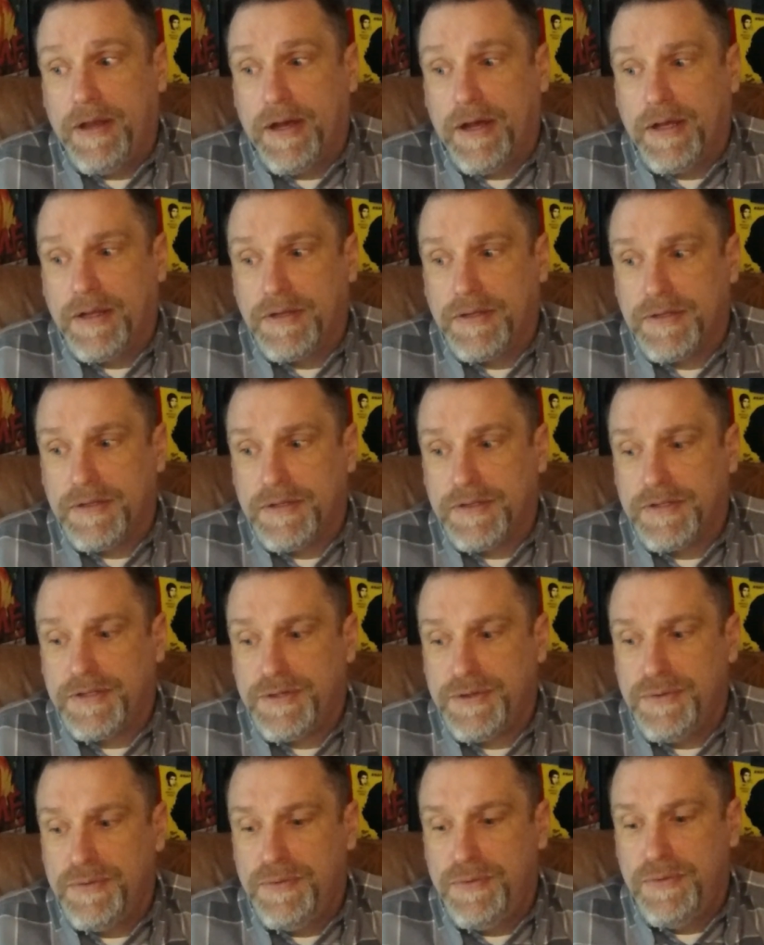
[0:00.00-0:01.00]
uh,
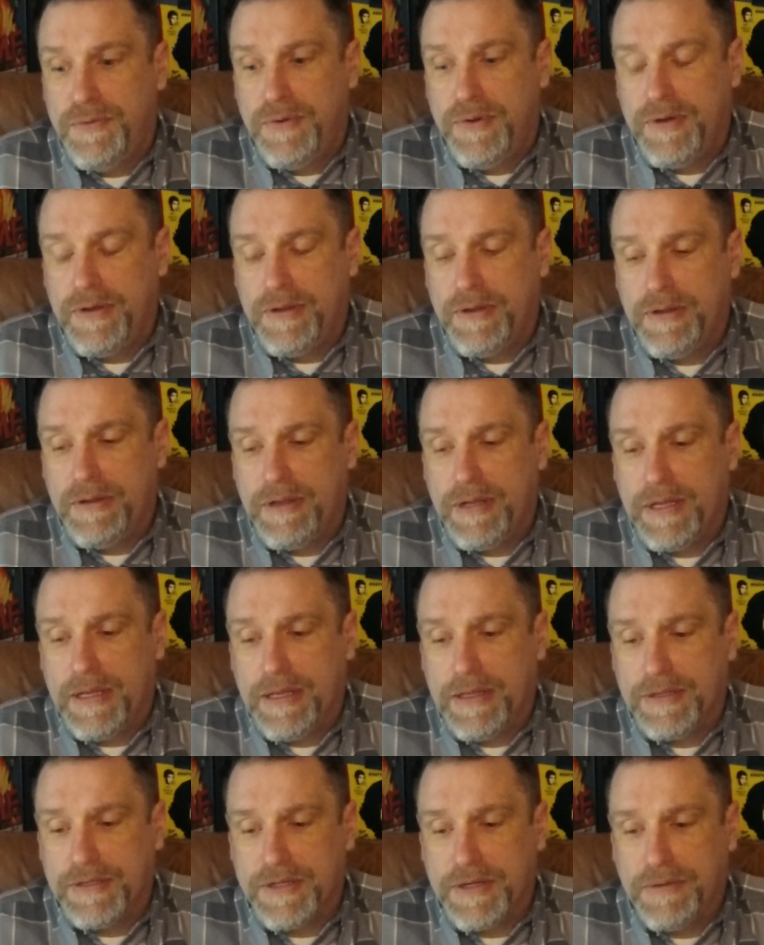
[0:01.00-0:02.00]
Sioux
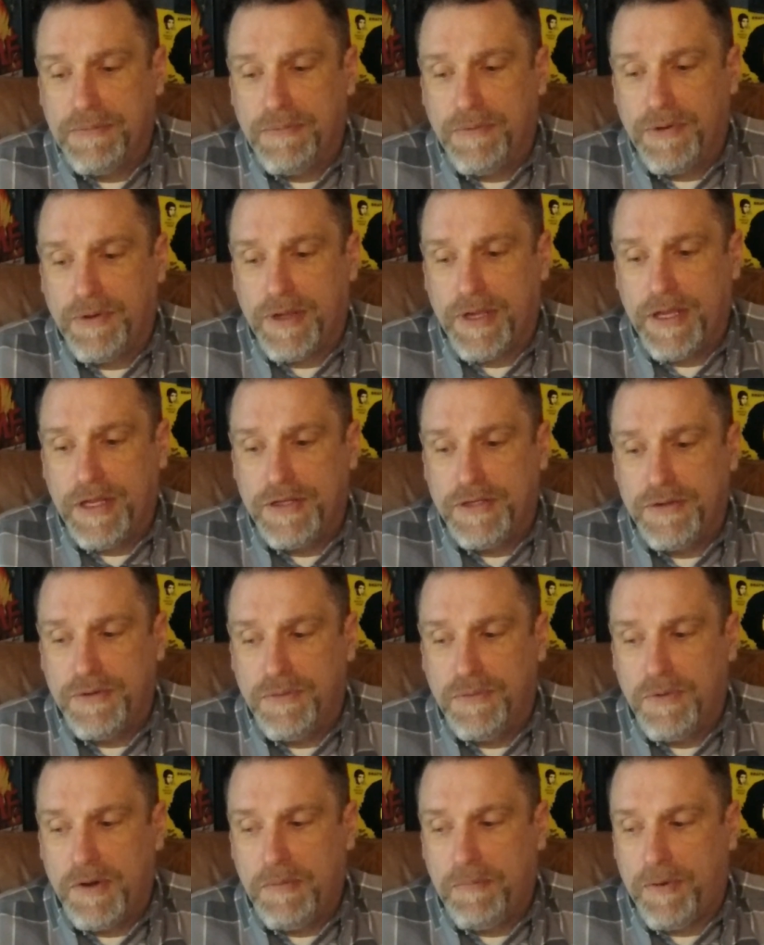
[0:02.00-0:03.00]
isn't really
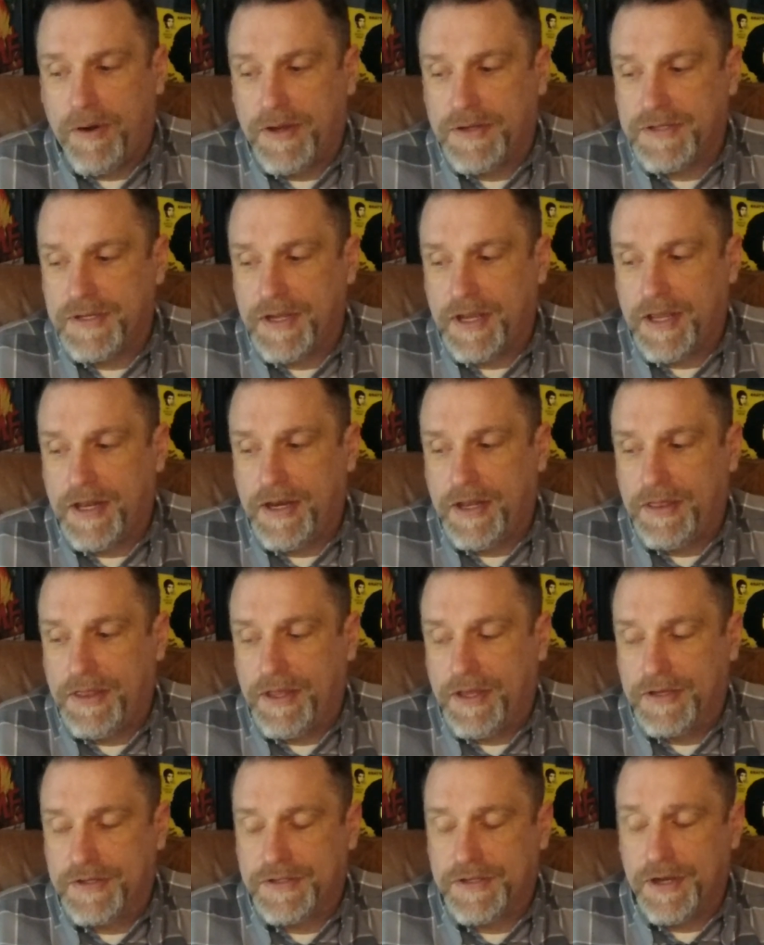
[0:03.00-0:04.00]
into repressing
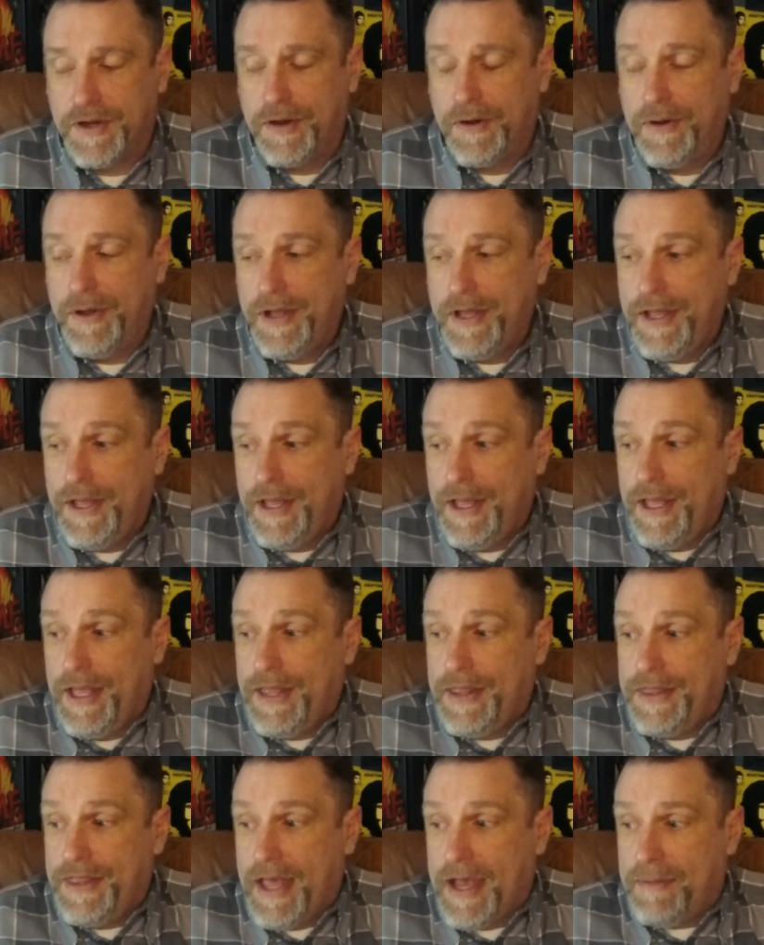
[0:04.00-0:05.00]
anything. So
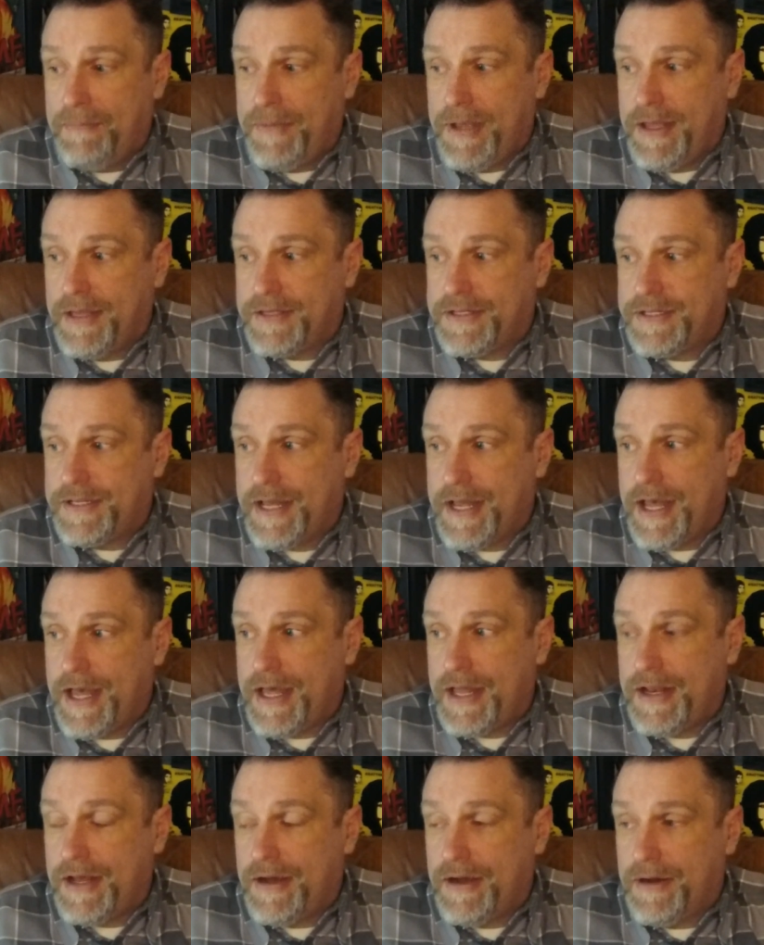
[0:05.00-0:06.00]
that being
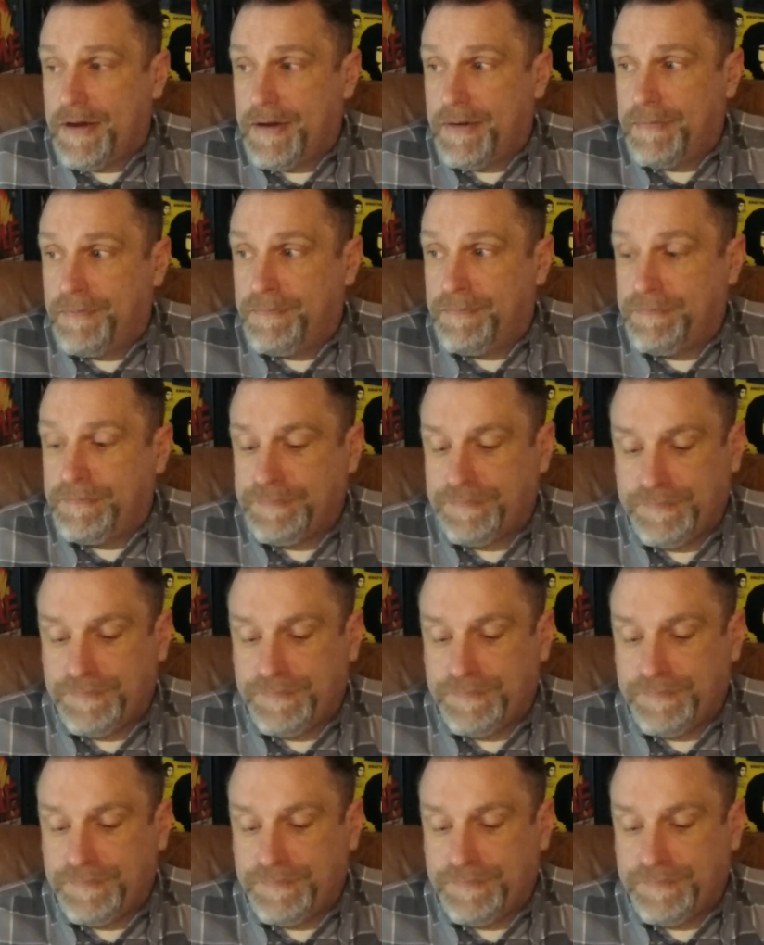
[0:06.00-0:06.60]
said, um,